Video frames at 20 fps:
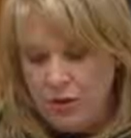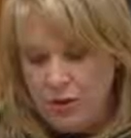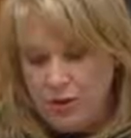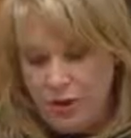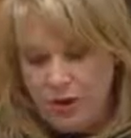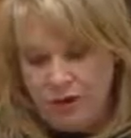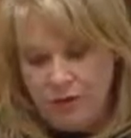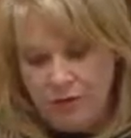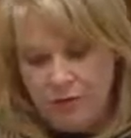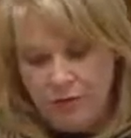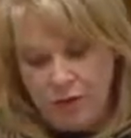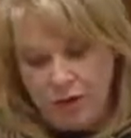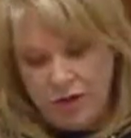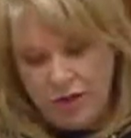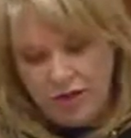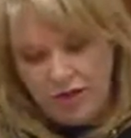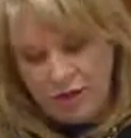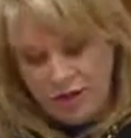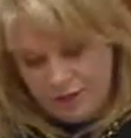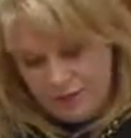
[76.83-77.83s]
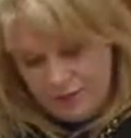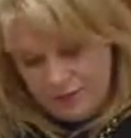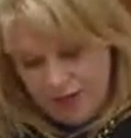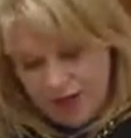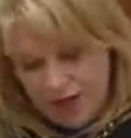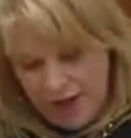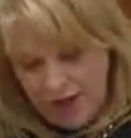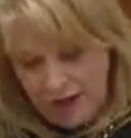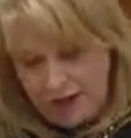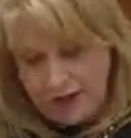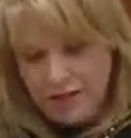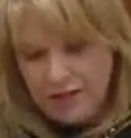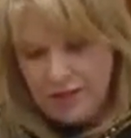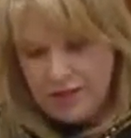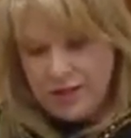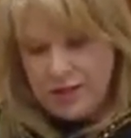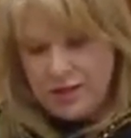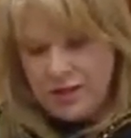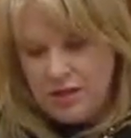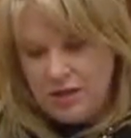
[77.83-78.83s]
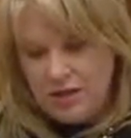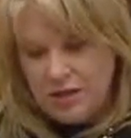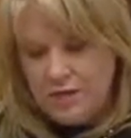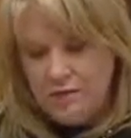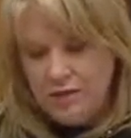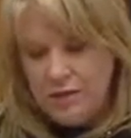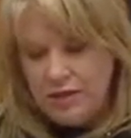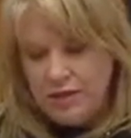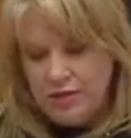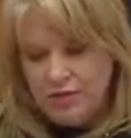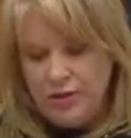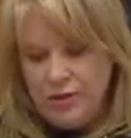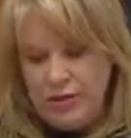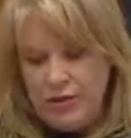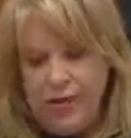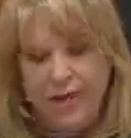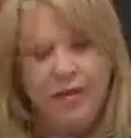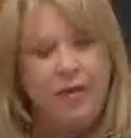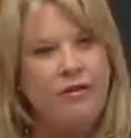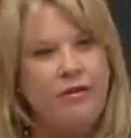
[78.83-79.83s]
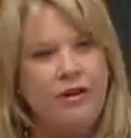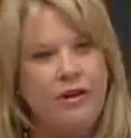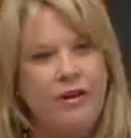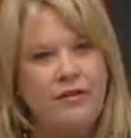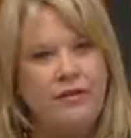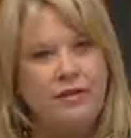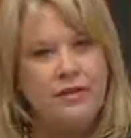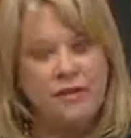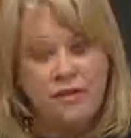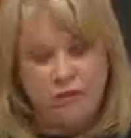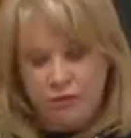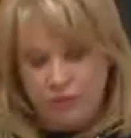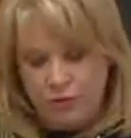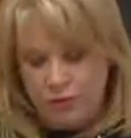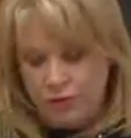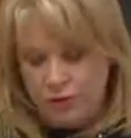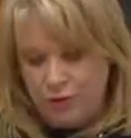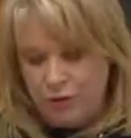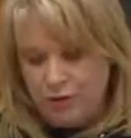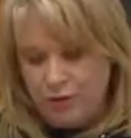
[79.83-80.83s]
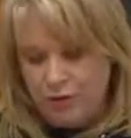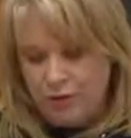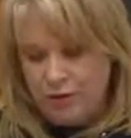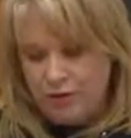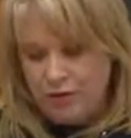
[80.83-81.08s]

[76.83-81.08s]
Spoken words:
one of the most advanced military aircrafts in the world.